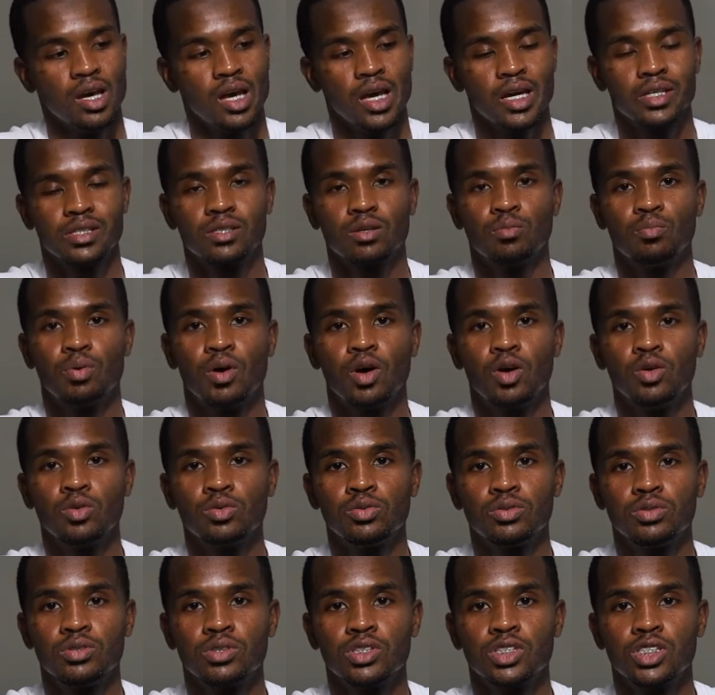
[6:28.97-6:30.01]
It's
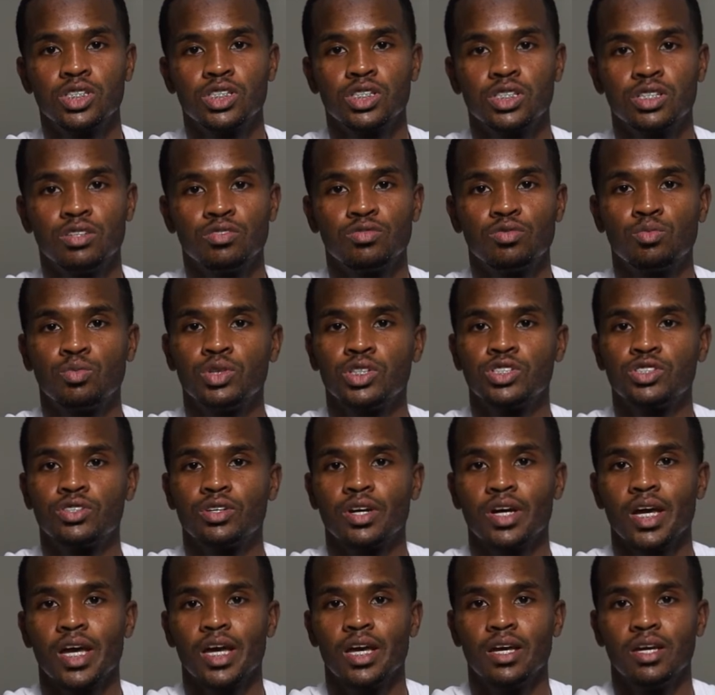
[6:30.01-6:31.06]
supposed to shift with
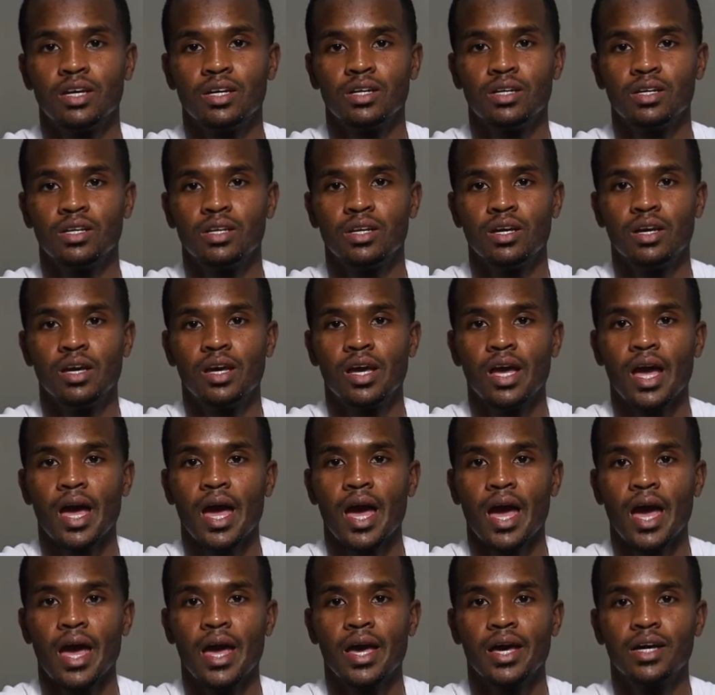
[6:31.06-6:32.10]
your head
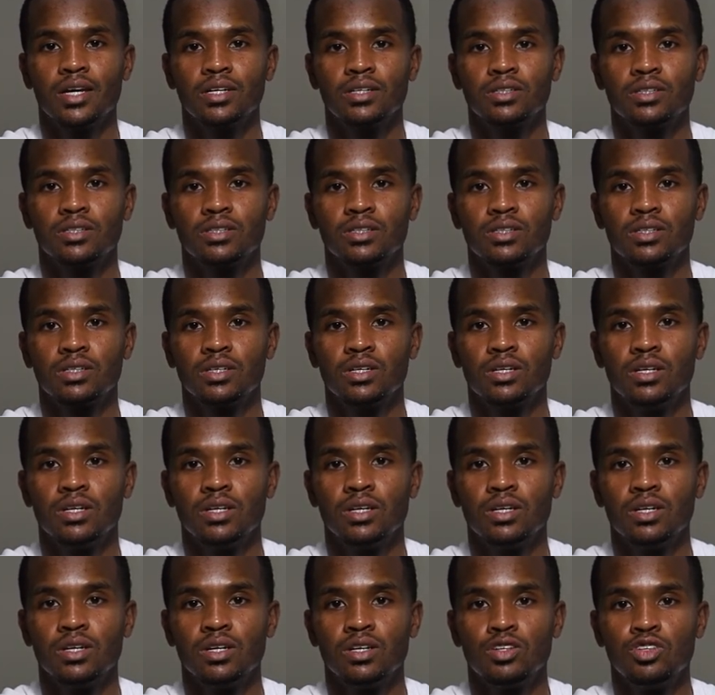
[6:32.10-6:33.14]
as
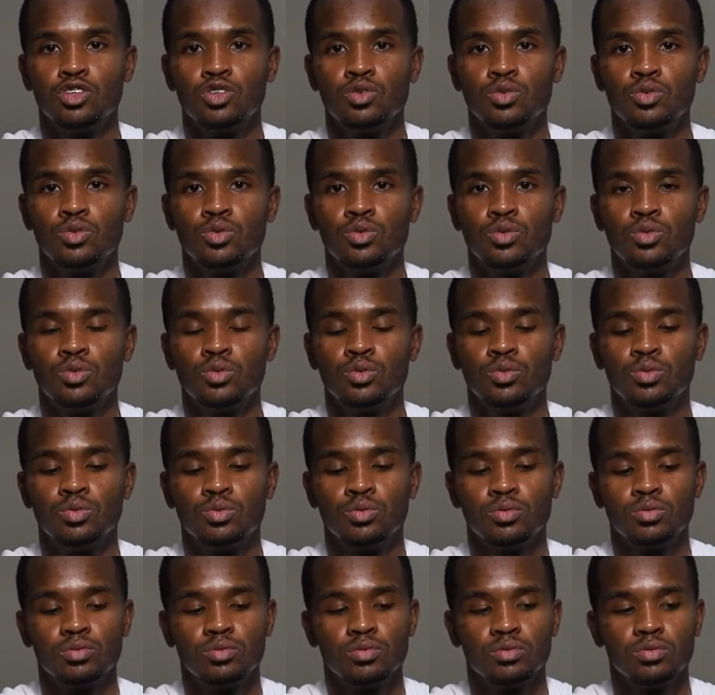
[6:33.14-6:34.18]

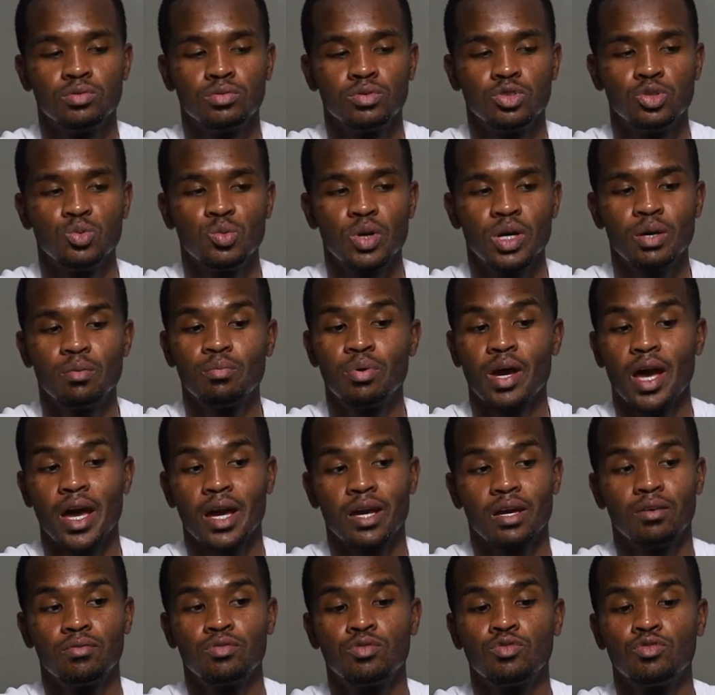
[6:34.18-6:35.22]
you you
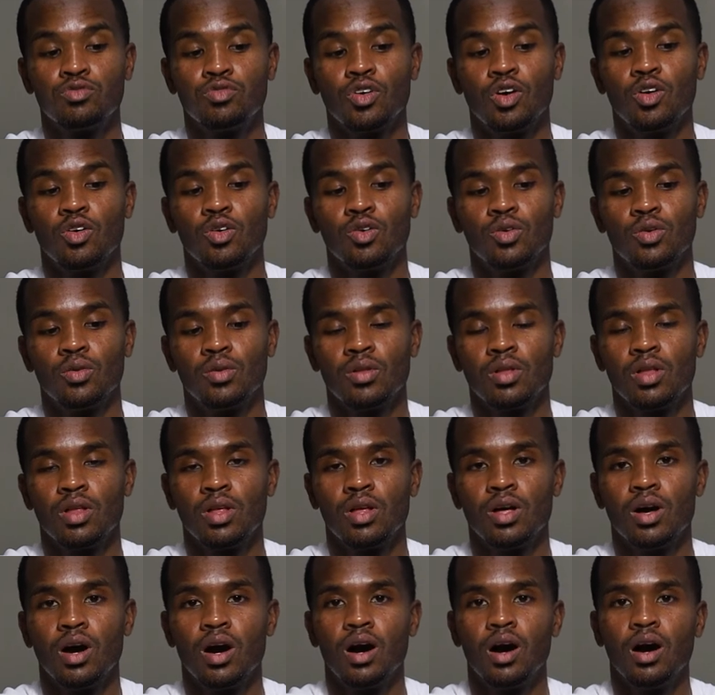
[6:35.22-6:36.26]
impact if you
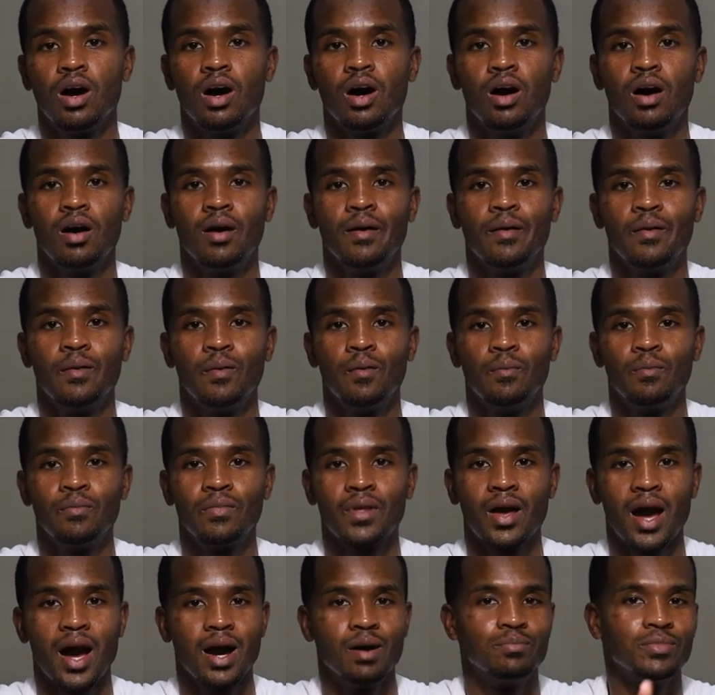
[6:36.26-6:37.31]
fall. Um,
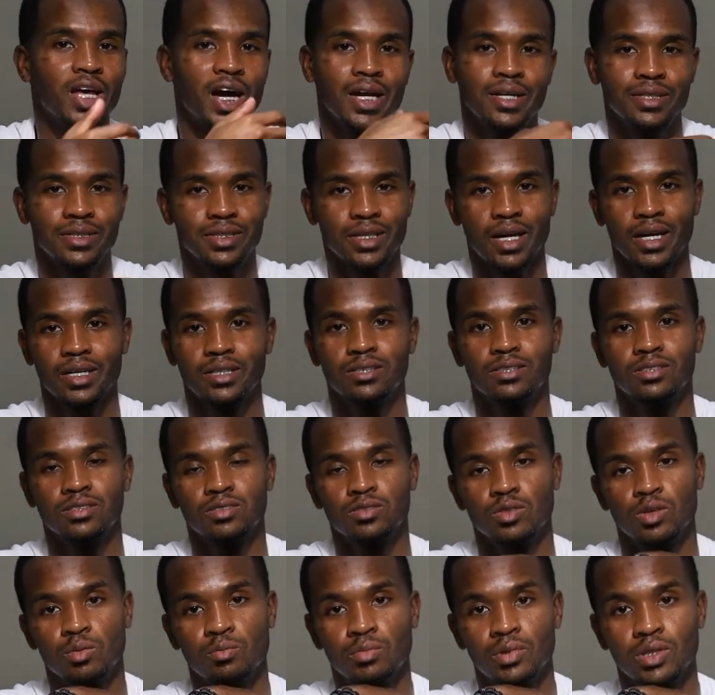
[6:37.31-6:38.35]
I'm not a scientist
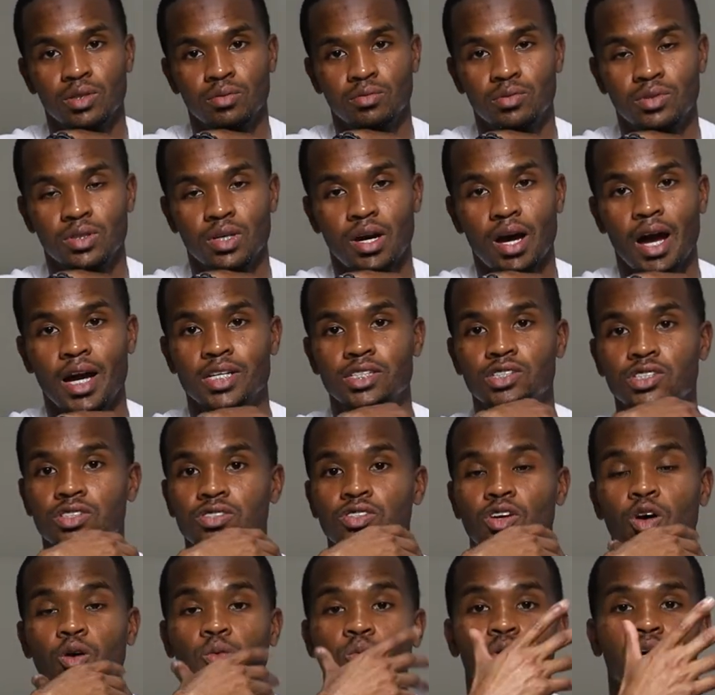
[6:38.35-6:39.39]
on MIPS. I just
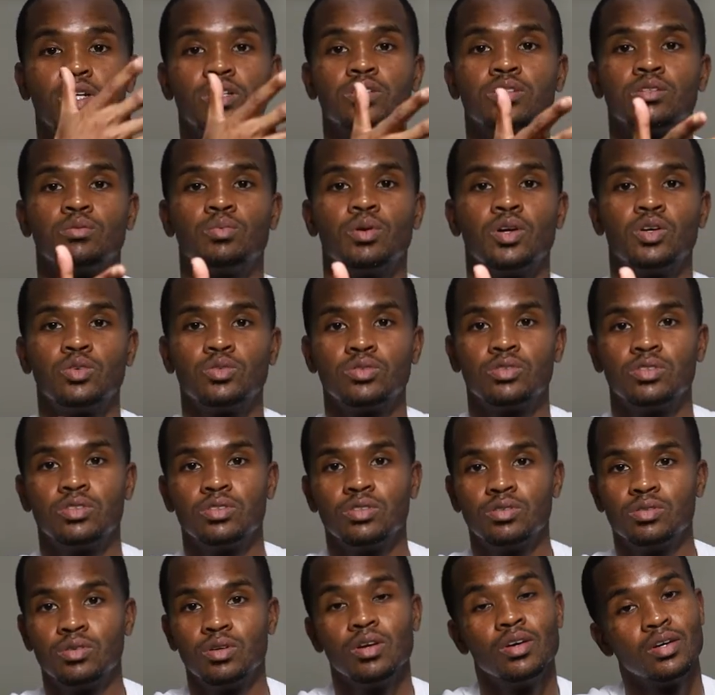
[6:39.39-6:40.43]
know what it's supposed to
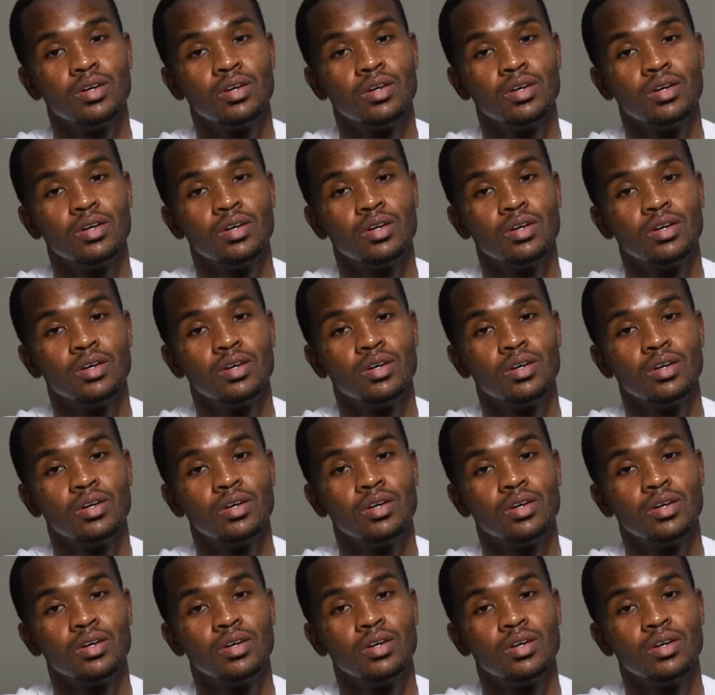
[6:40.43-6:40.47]
be.